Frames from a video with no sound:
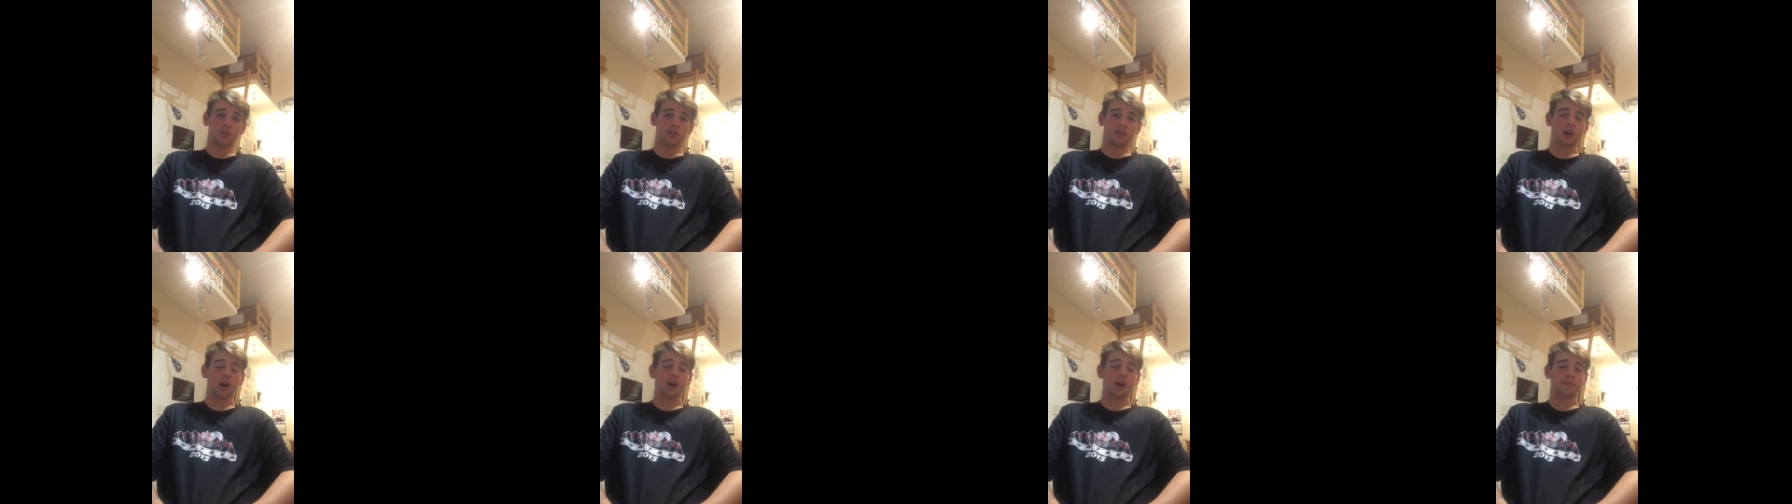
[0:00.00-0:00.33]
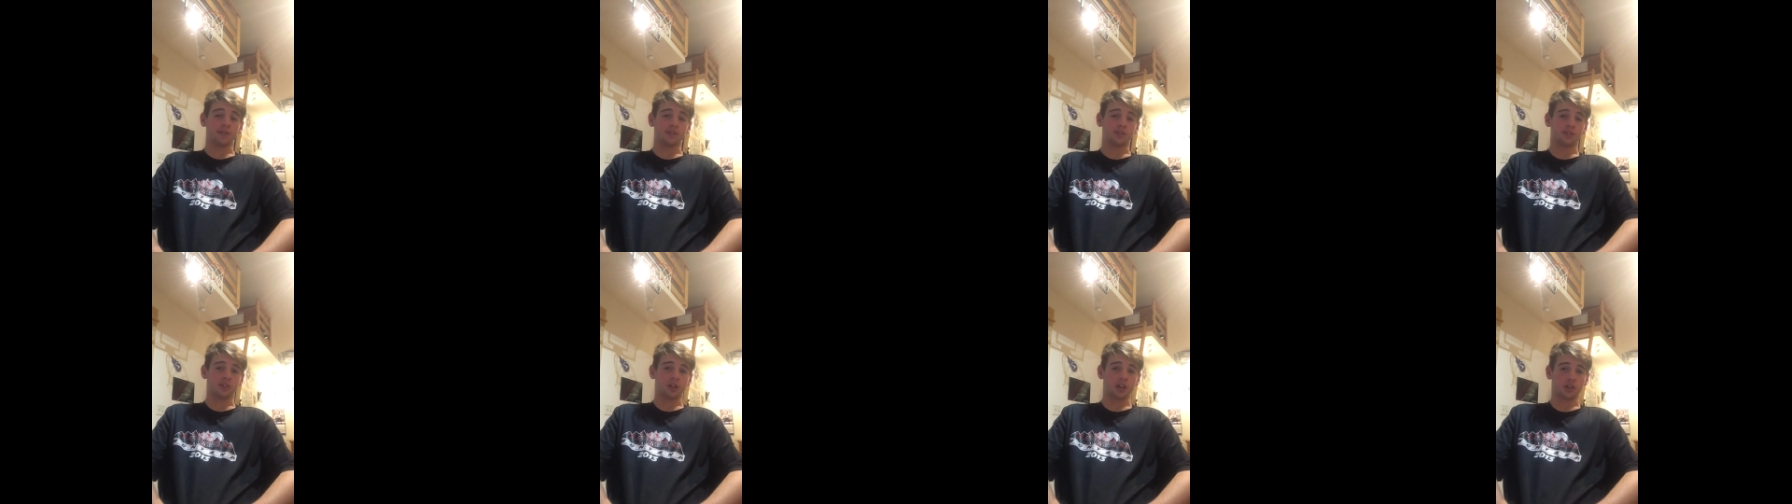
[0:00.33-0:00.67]

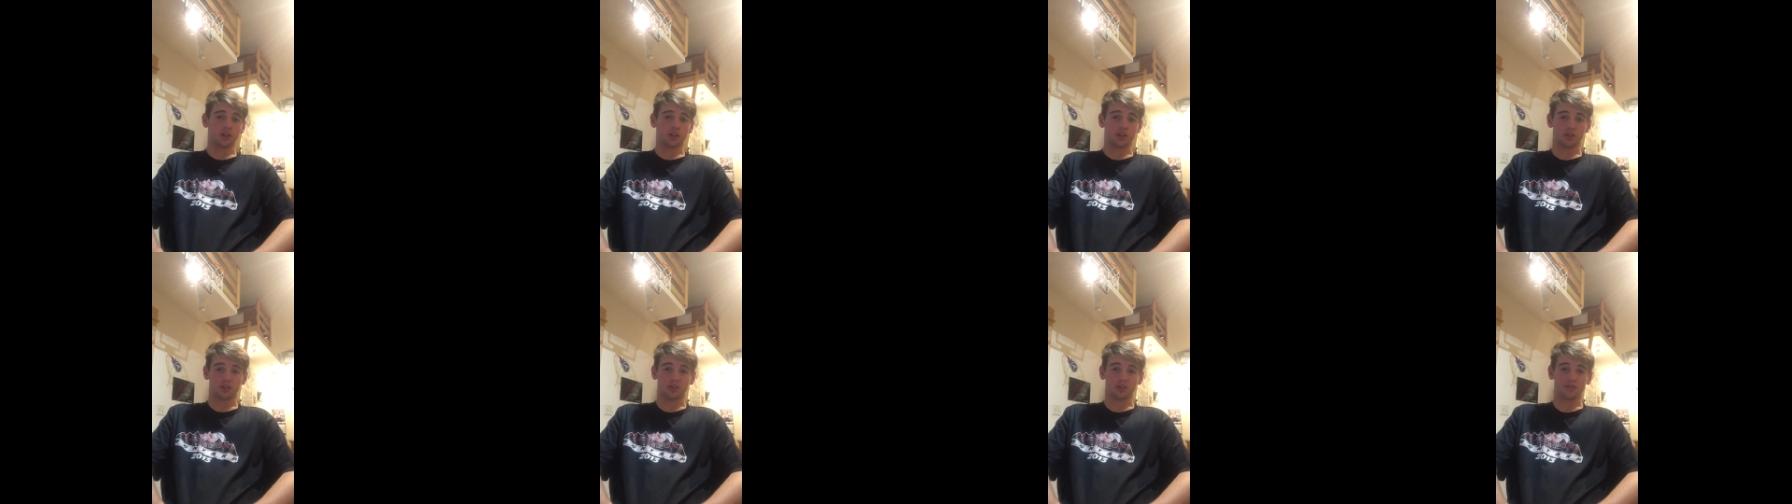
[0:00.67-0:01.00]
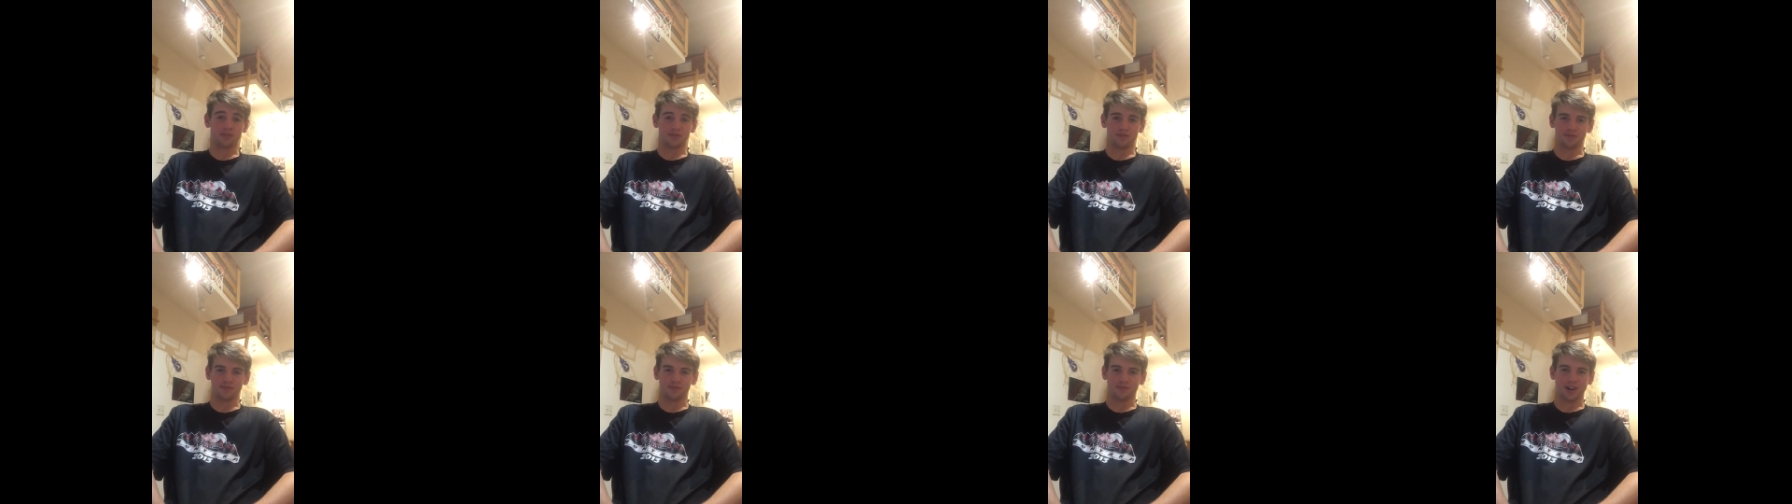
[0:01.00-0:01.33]
conversation
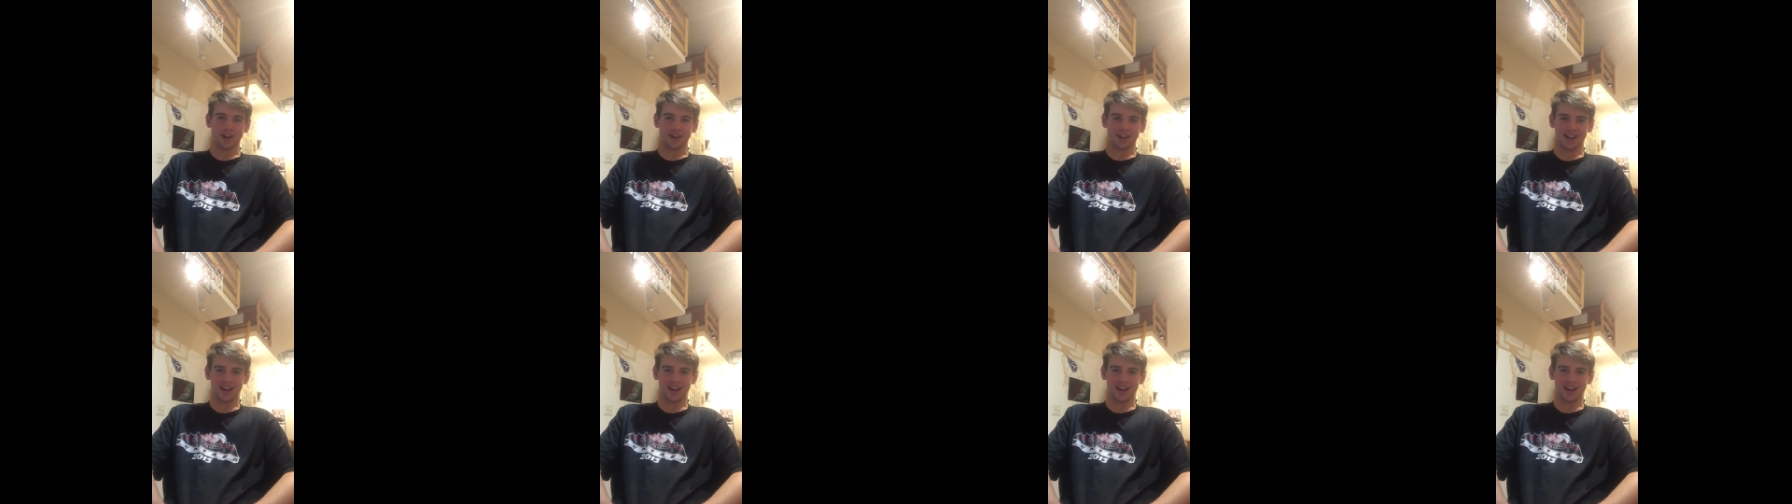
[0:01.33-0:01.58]
right